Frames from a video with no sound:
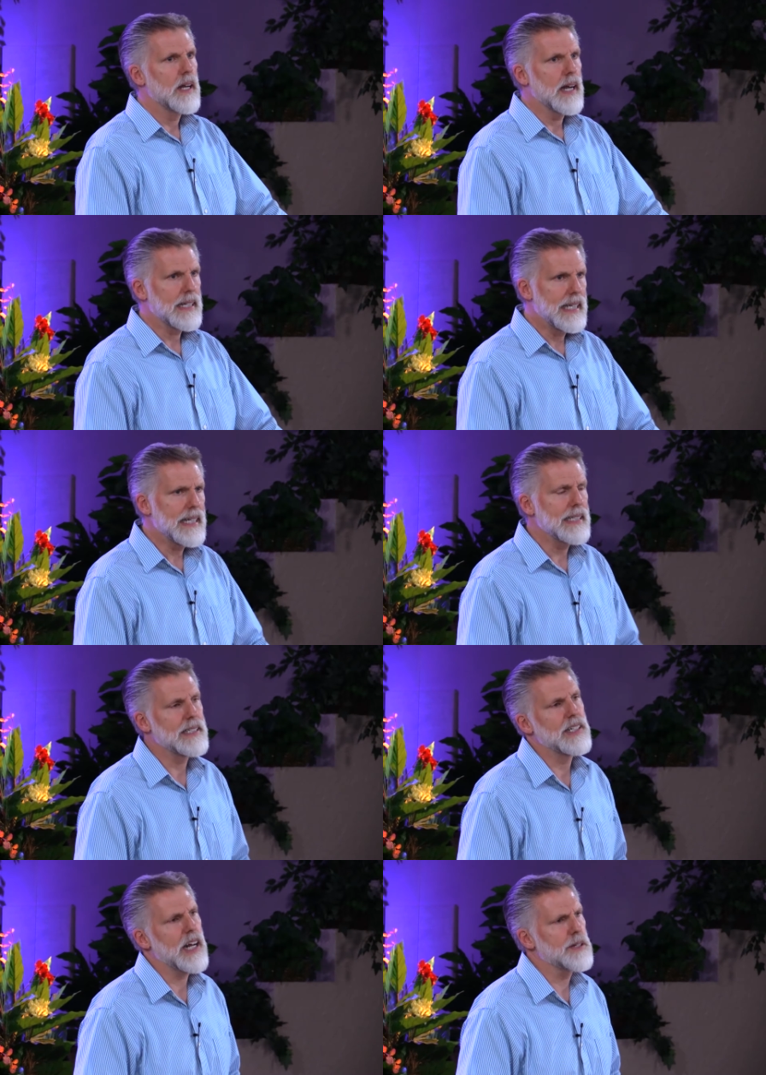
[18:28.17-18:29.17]
Again, the
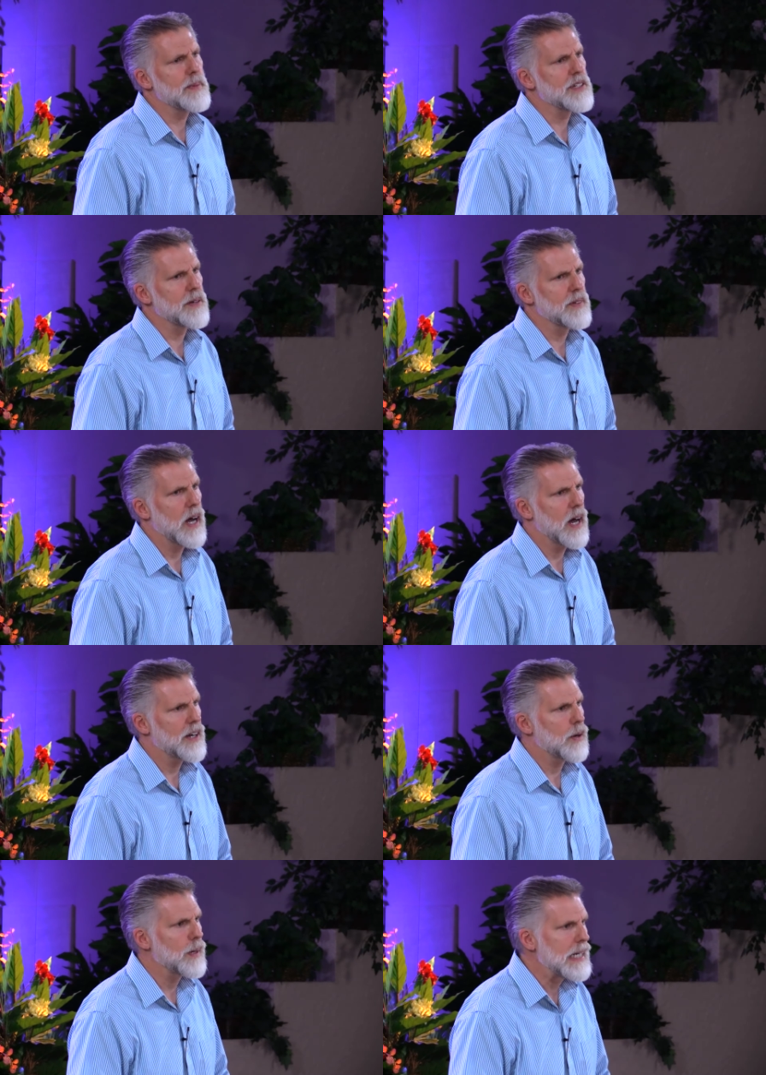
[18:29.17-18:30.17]
judgments of God
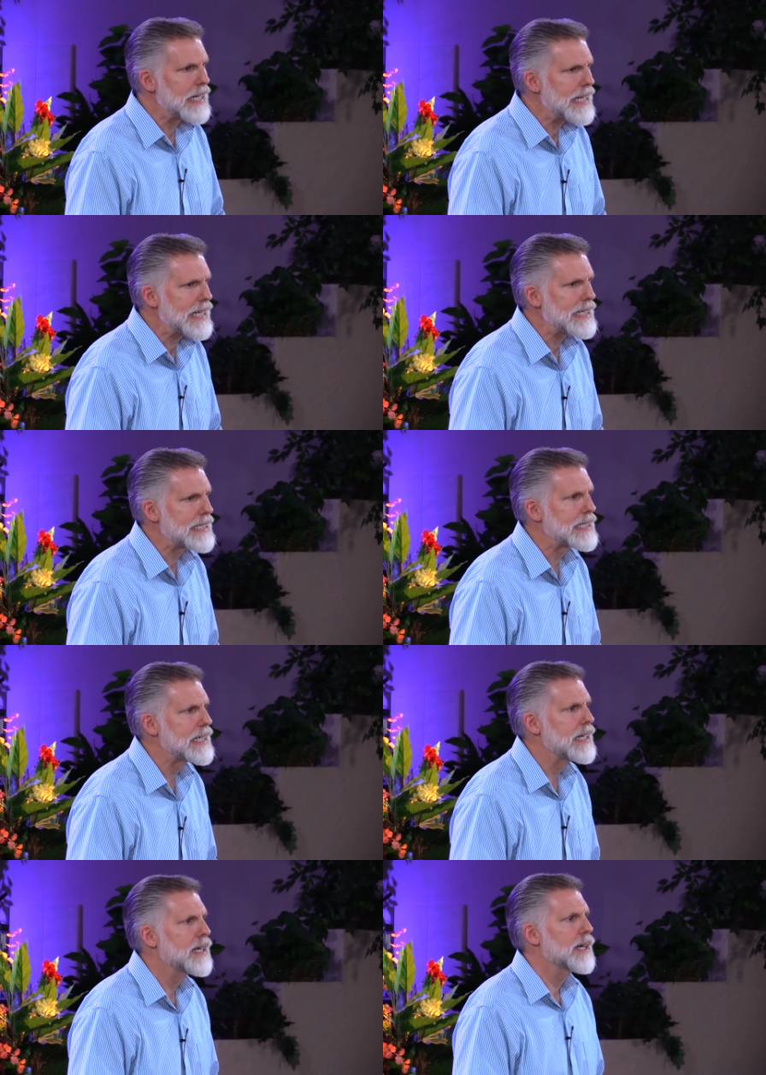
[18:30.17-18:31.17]
are released
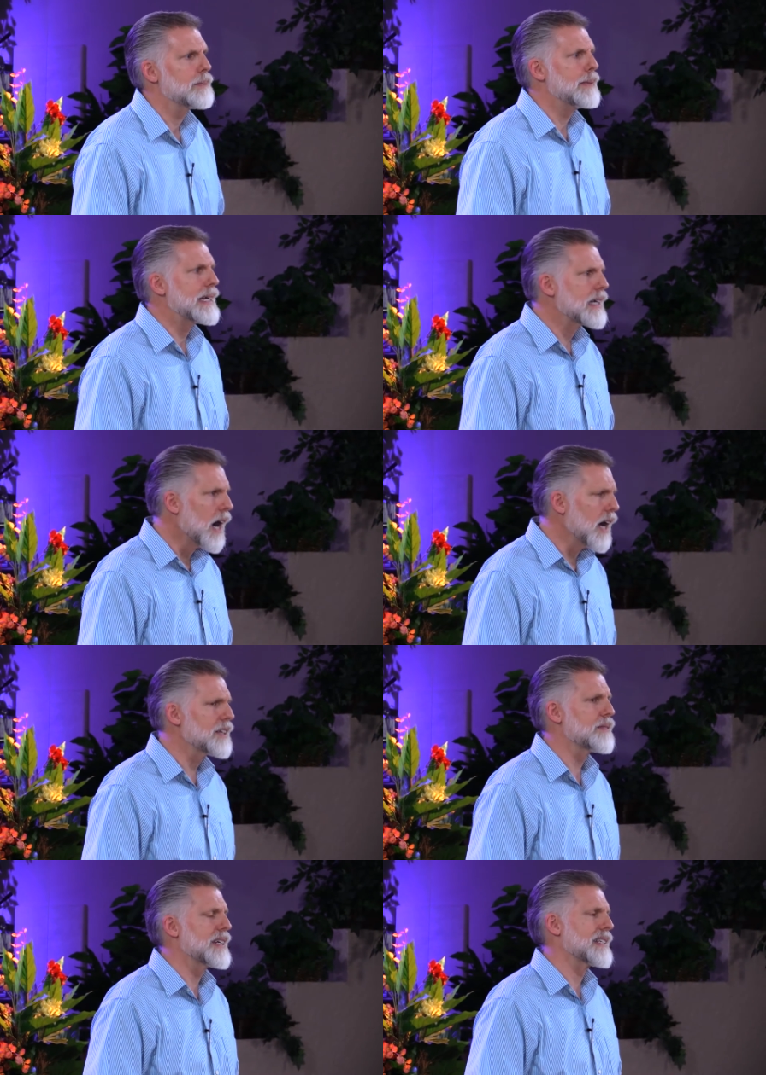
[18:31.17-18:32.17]

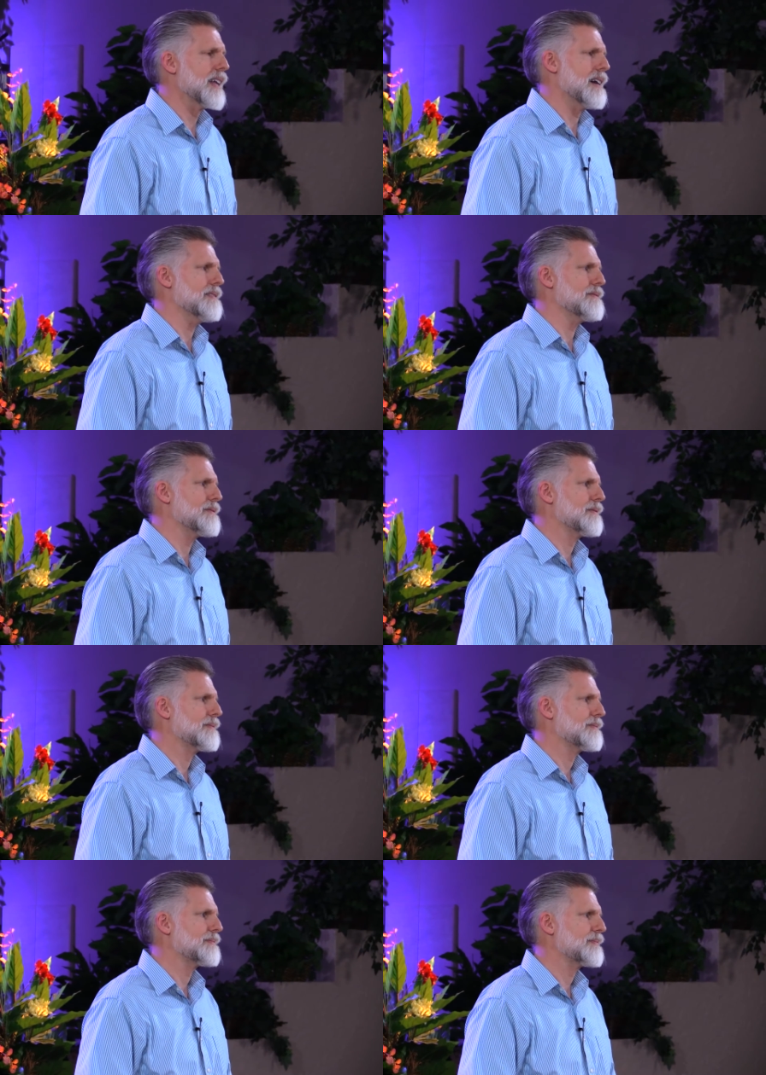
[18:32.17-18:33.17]
because of His love.
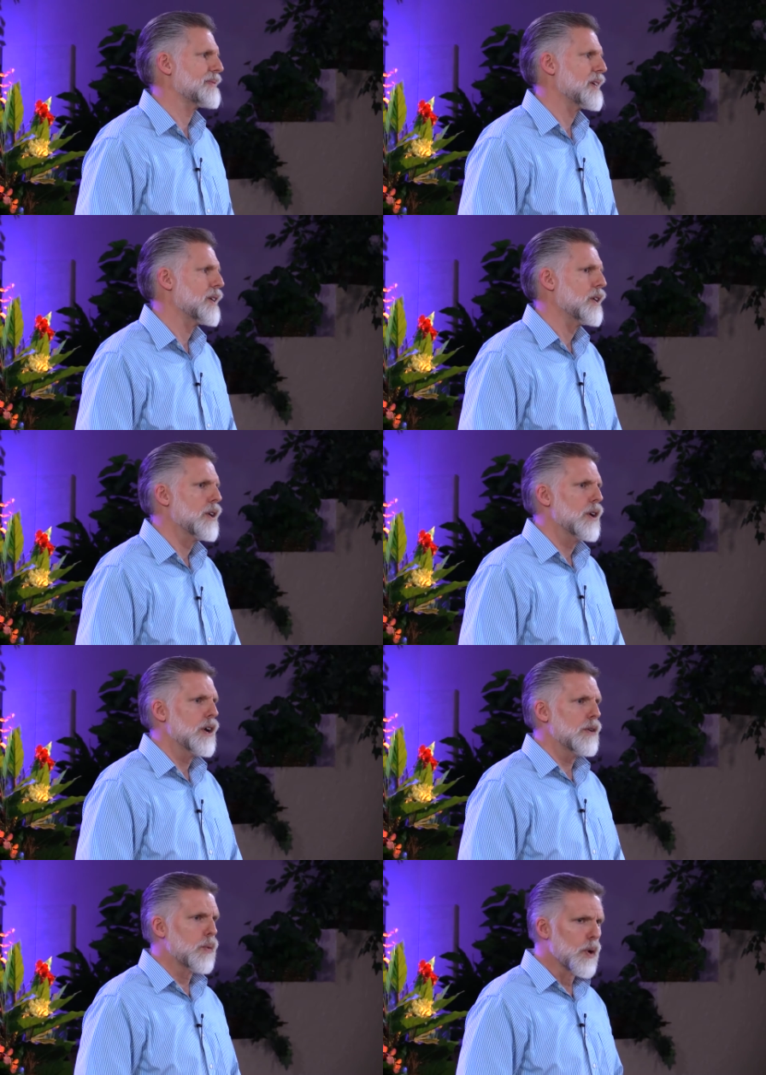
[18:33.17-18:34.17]

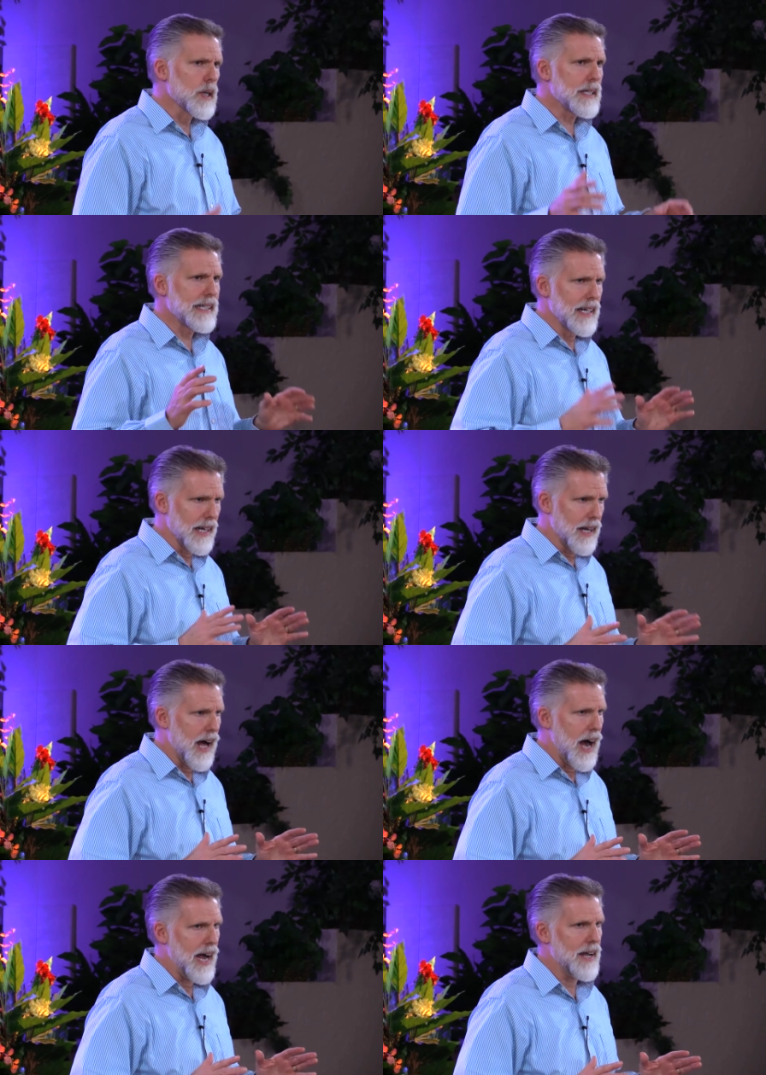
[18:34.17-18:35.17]
If we're still
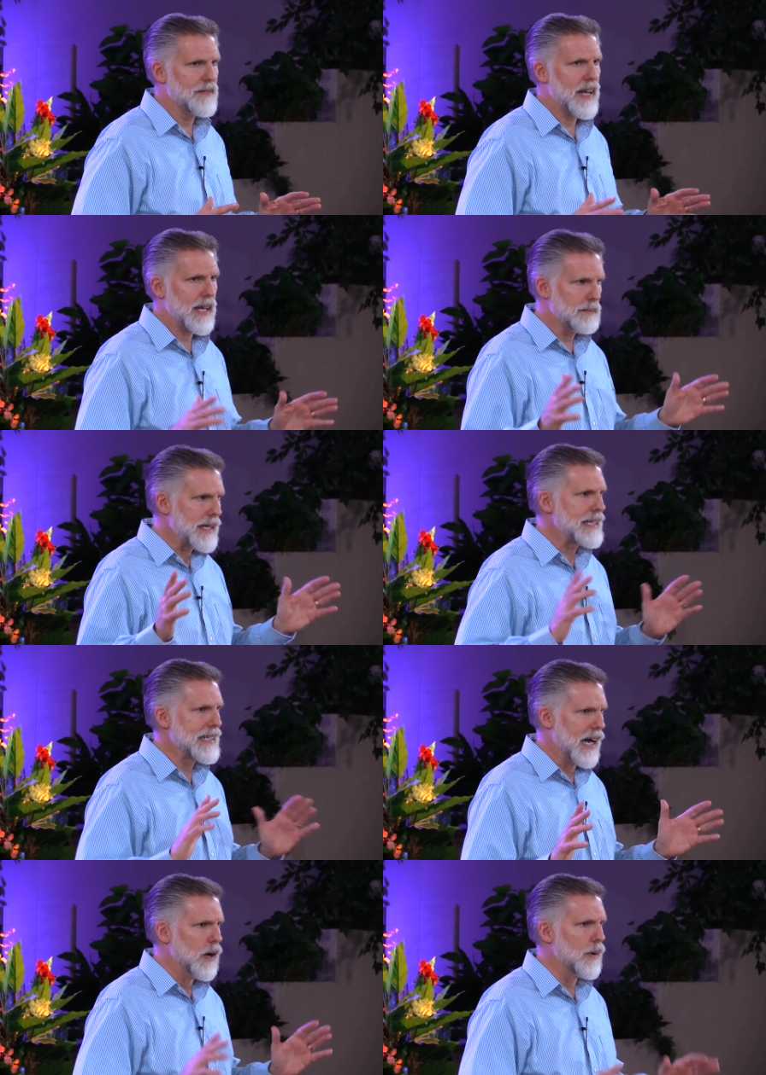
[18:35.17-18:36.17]
alive and being
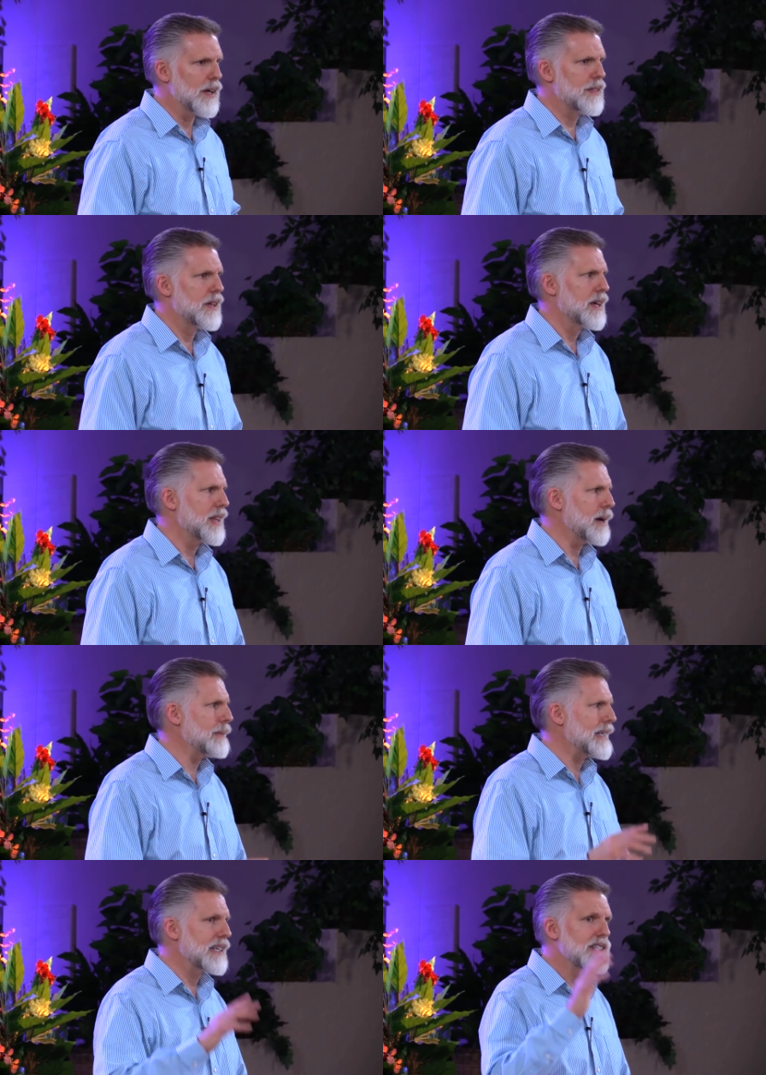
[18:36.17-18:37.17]
dealt with, that
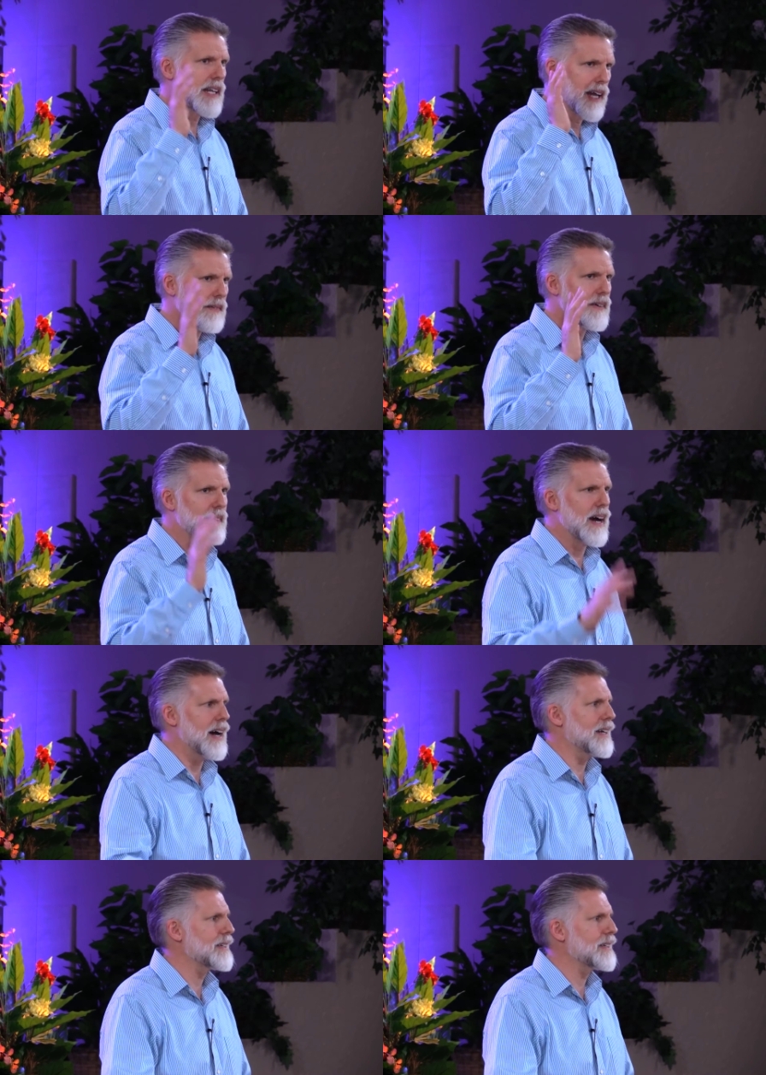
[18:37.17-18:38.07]
means it's the love of God.